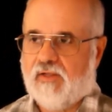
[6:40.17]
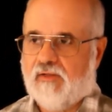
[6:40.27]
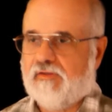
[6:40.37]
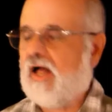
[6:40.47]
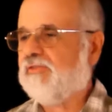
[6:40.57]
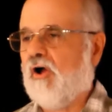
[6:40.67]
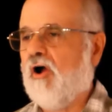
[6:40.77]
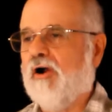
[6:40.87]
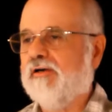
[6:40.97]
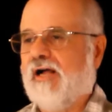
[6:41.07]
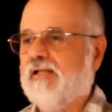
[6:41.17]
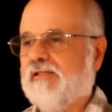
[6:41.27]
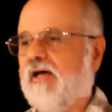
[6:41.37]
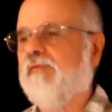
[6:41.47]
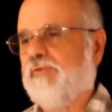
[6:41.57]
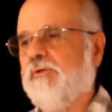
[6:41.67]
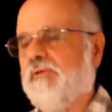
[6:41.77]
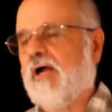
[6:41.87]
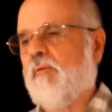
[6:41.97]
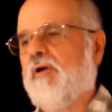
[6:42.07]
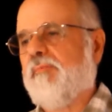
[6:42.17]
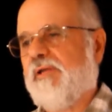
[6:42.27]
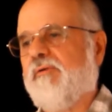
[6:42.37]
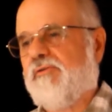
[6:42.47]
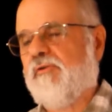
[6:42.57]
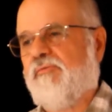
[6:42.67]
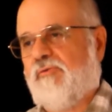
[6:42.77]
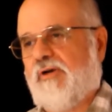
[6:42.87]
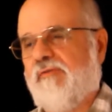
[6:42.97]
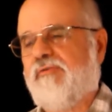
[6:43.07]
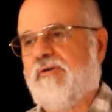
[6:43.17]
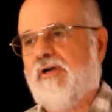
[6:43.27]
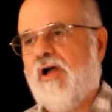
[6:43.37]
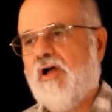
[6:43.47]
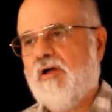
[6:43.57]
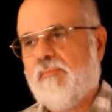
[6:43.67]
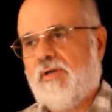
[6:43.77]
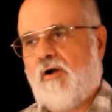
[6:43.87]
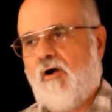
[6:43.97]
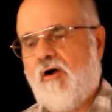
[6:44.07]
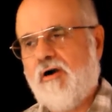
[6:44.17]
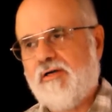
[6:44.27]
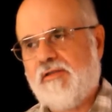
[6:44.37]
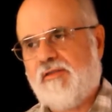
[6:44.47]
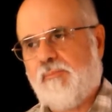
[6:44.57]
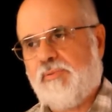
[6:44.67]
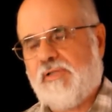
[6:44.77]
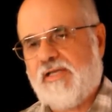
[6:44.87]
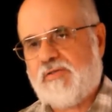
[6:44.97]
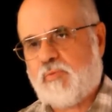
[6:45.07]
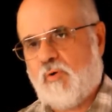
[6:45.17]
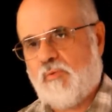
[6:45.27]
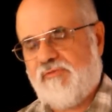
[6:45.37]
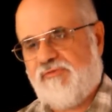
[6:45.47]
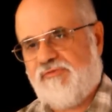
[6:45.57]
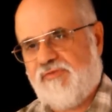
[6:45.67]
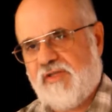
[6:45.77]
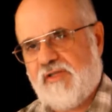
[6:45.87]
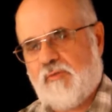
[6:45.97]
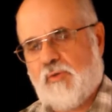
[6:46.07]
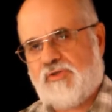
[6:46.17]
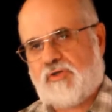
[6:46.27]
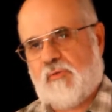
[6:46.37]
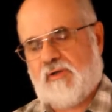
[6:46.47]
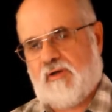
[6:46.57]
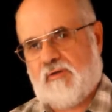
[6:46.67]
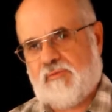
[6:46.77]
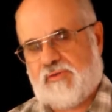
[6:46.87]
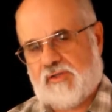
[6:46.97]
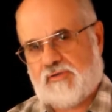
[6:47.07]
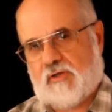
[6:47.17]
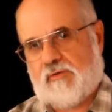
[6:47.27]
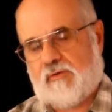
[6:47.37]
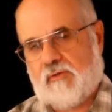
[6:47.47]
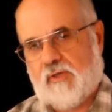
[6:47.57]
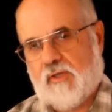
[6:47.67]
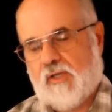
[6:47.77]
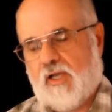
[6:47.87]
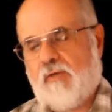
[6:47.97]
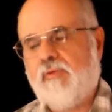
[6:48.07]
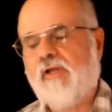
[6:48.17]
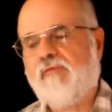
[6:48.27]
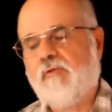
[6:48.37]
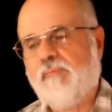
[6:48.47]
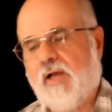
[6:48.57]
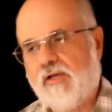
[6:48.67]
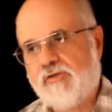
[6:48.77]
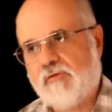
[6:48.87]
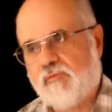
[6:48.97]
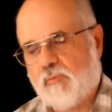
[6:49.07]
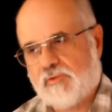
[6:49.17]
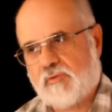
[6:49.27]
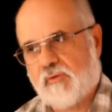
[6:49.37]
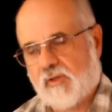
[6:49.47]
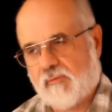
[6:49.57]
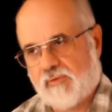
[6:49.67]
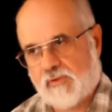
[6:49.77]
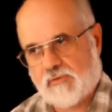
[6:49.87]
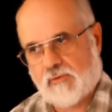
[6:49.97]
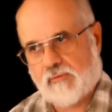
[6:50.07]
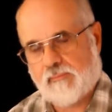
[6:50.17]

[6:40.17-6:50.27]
Not the heart, I love you and I want to be with you forever, but heart, the place where we feel what's going on with each other and we have compassion for what's going on with each other.